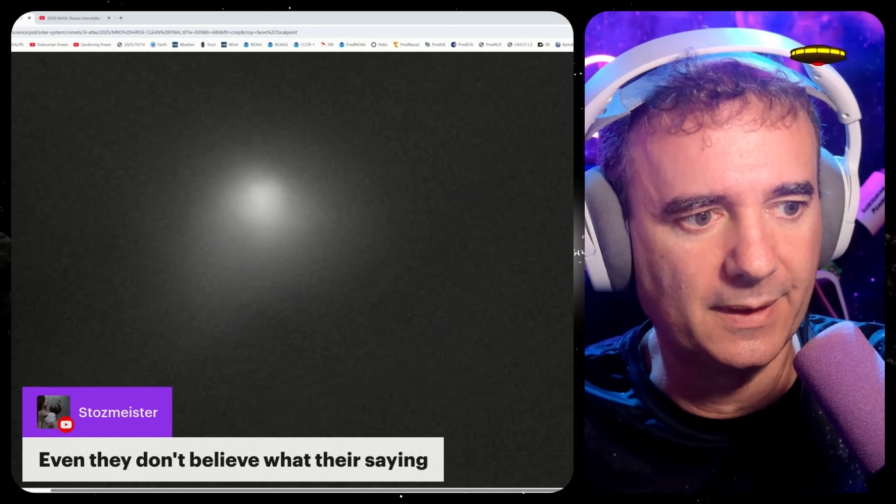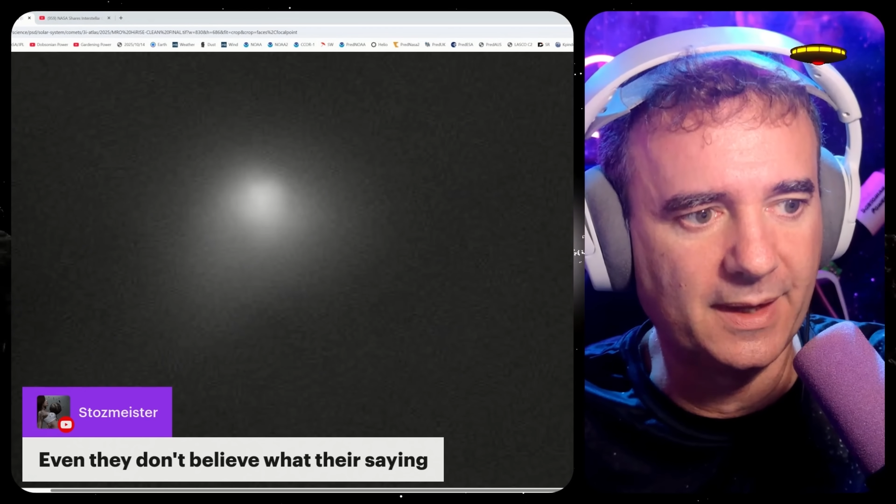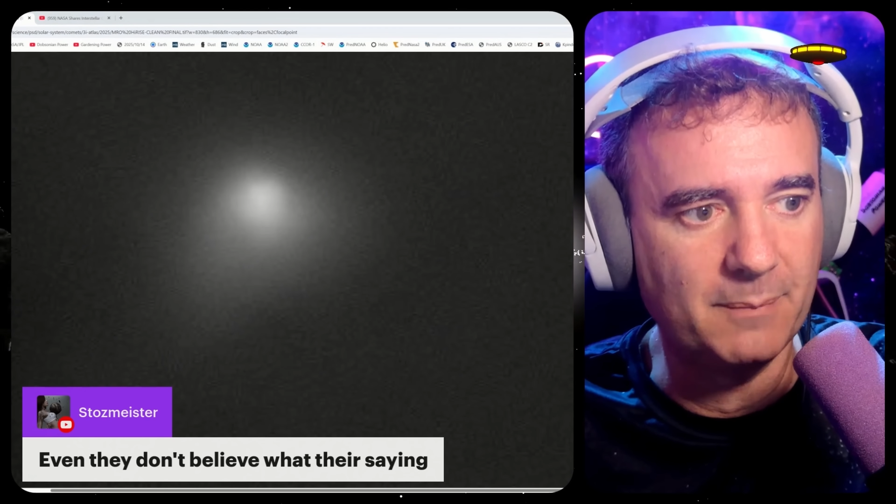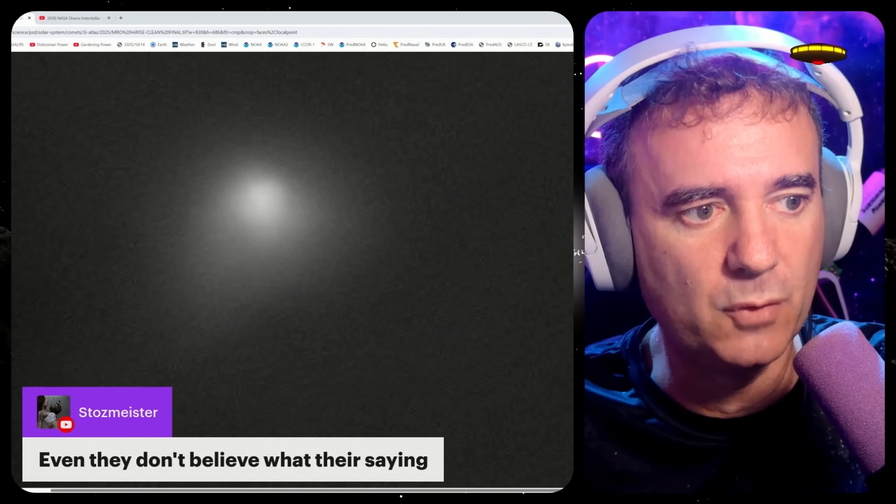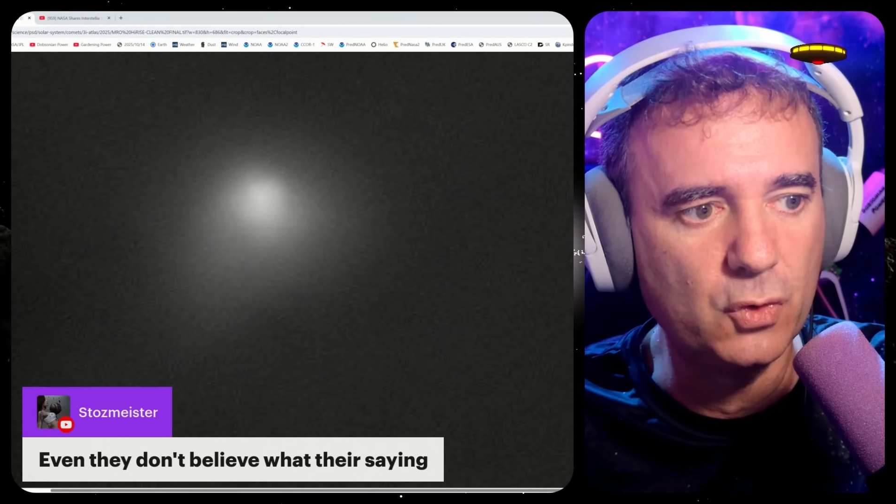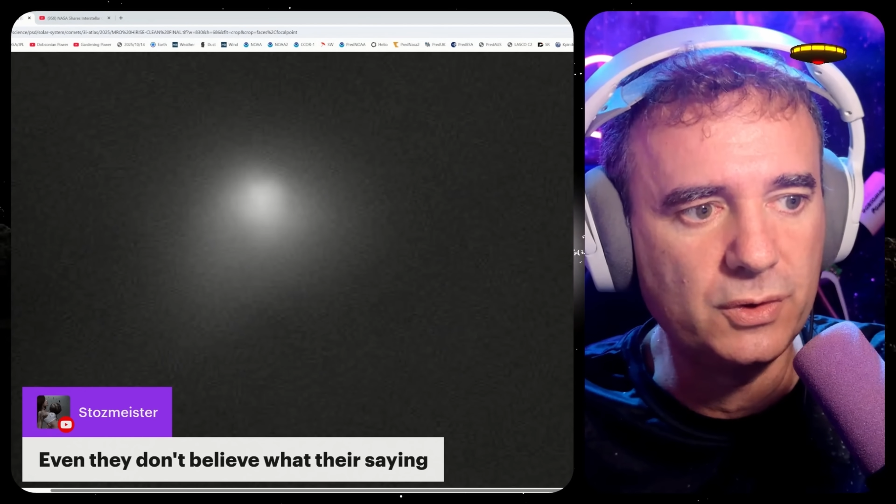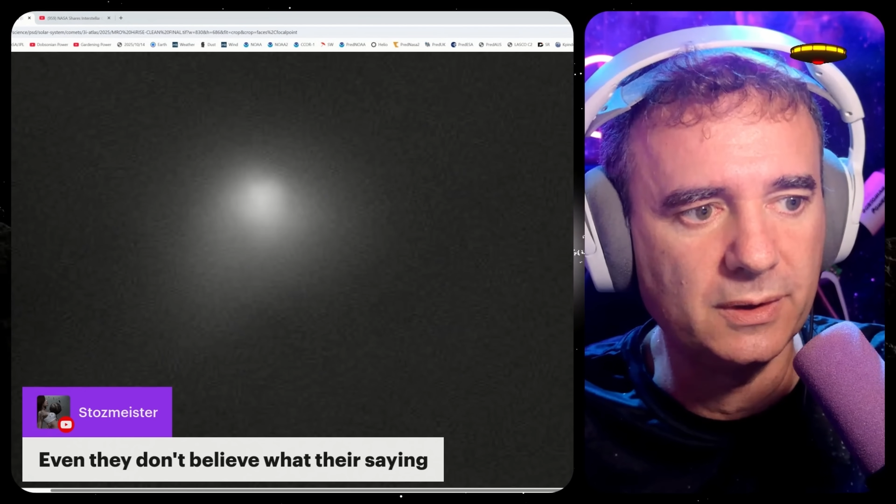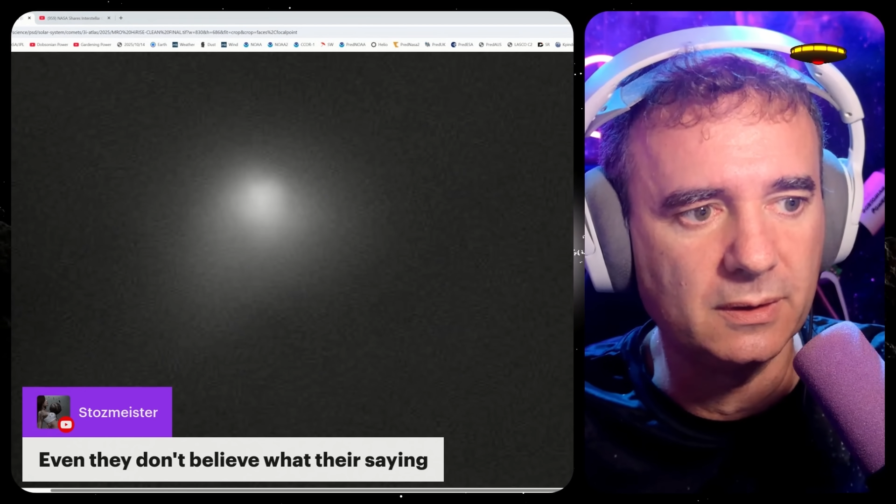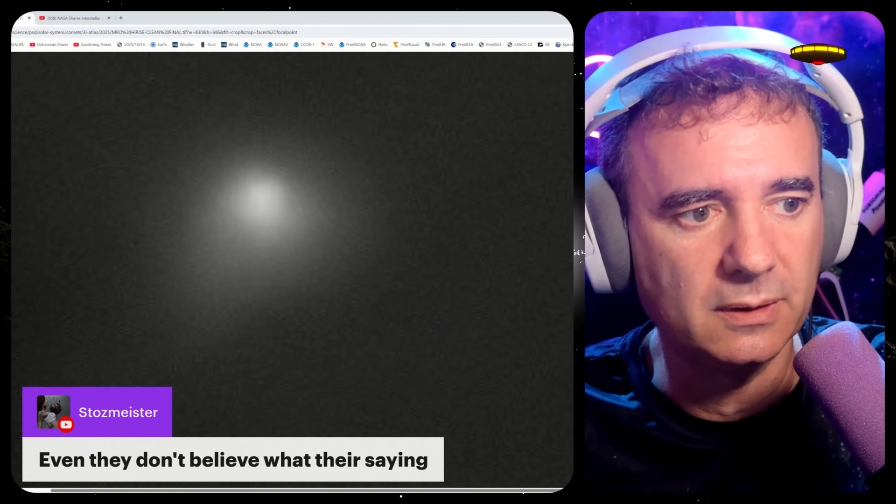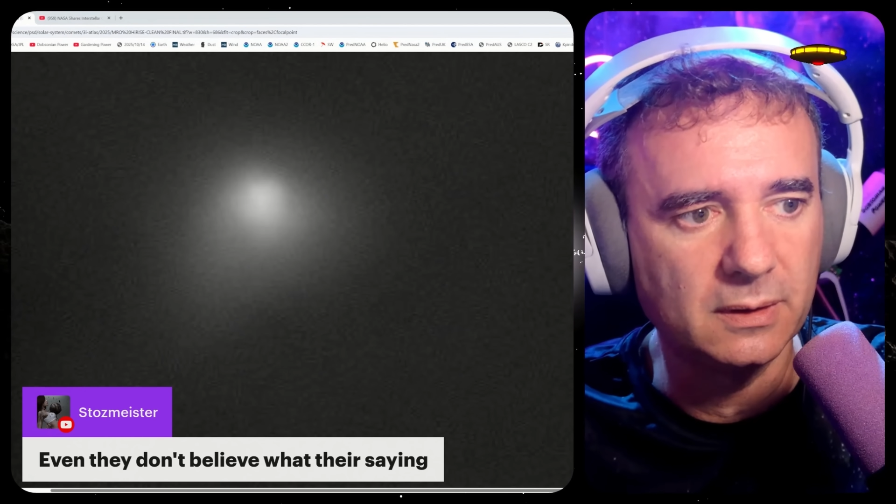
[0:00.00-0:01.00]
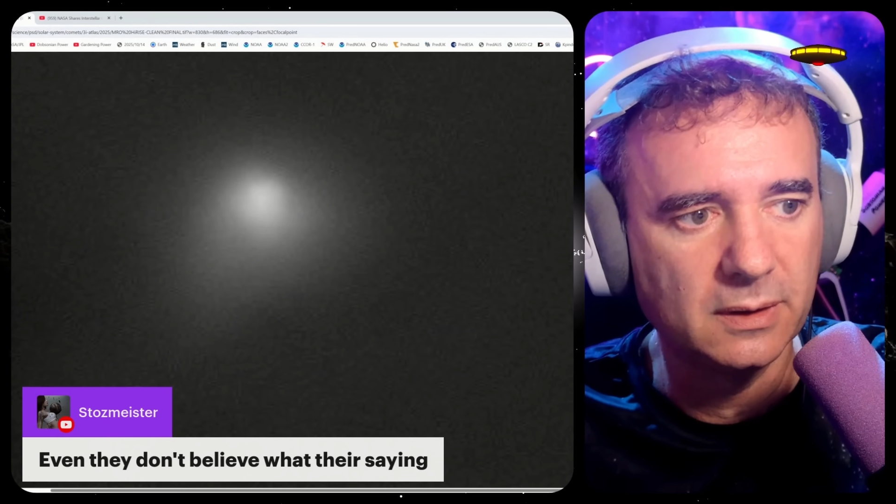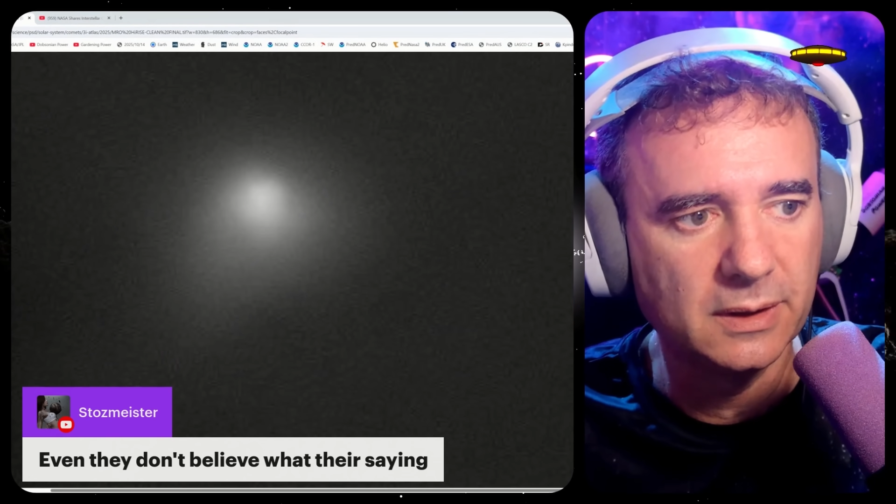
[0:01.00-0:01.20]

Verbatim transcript: the moon.